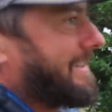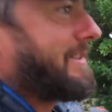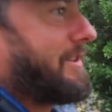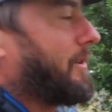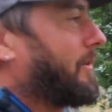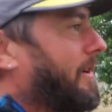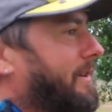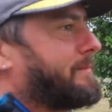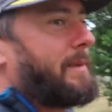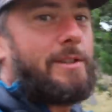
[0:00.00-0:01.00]
Do you know what?
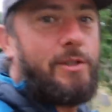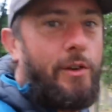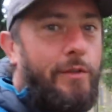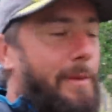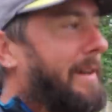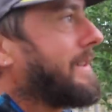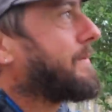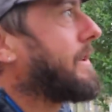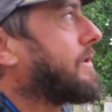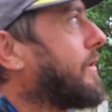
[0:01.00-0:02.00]
It's been tough, mate. It's
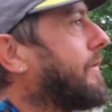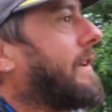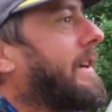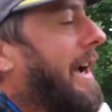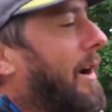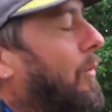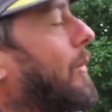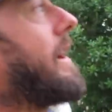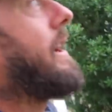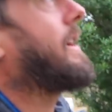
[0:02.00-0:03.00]
been tough and I can't
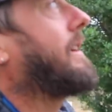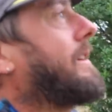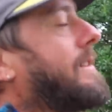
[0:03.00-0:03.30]
wait